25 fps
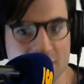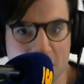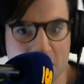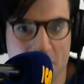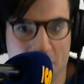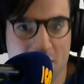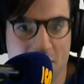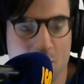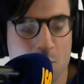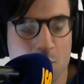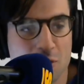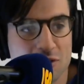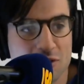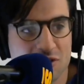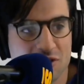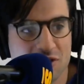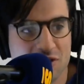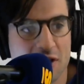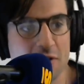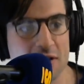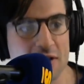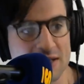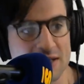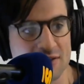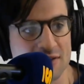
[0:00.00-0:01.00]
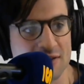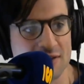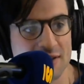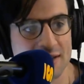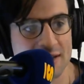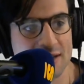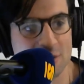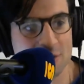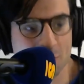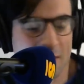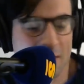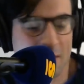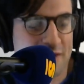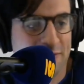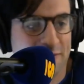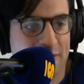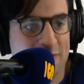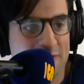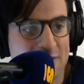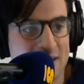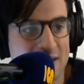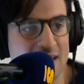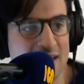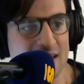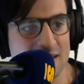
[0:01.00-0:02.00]
They were in the World Series in
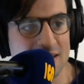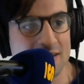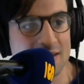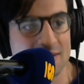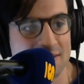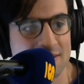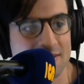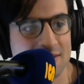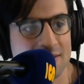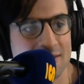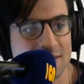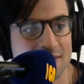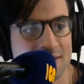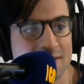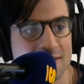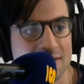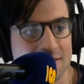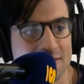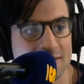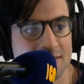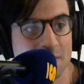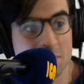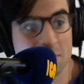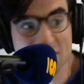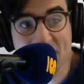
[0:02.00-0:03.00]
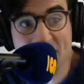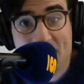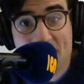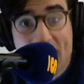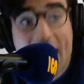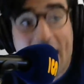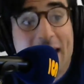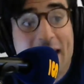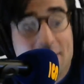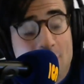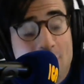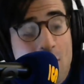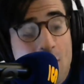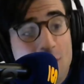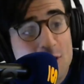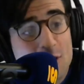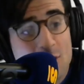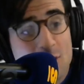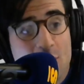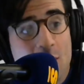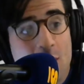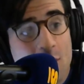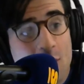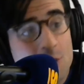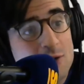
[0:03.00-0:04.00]
2015. Mm-hmm. That wasn't that long
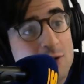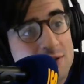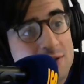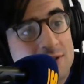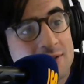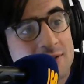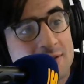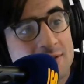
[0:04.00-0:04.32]
ago.